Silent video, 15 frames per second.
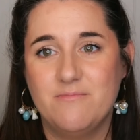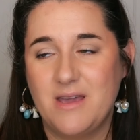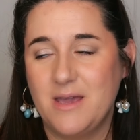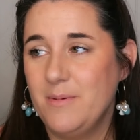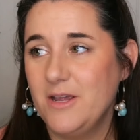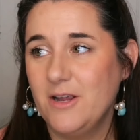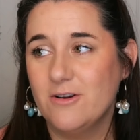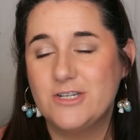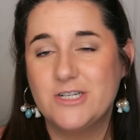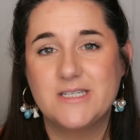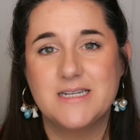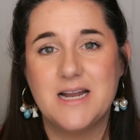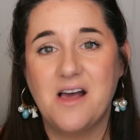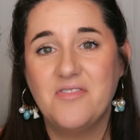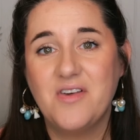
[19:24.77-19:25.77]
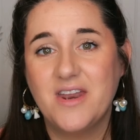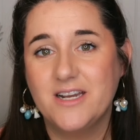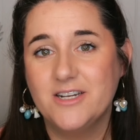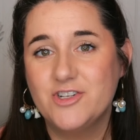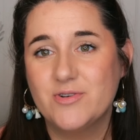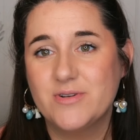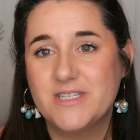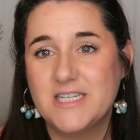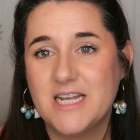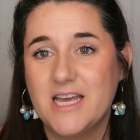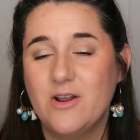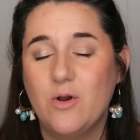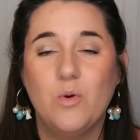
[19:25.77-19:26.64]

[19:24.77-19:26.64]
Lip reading: maybe you're just not that interested.